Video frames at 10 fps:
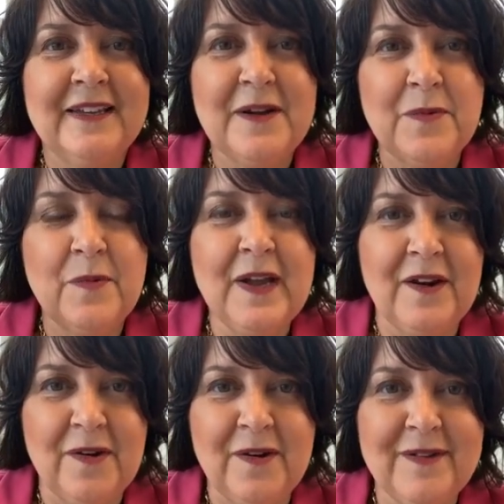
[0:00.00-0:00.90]

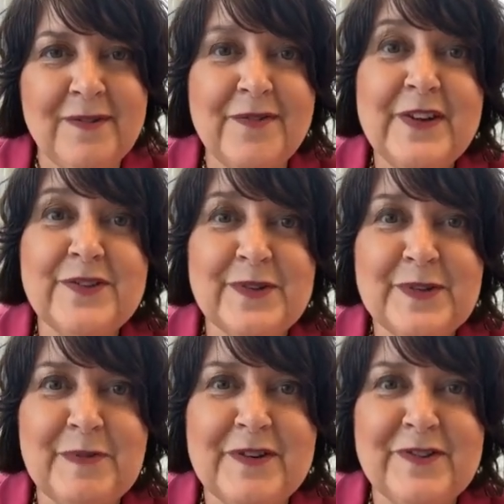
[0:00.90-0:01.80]
aware of our facial
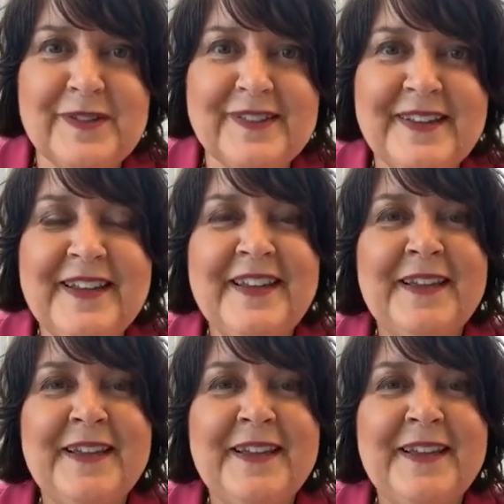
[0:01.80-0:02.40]
expressions.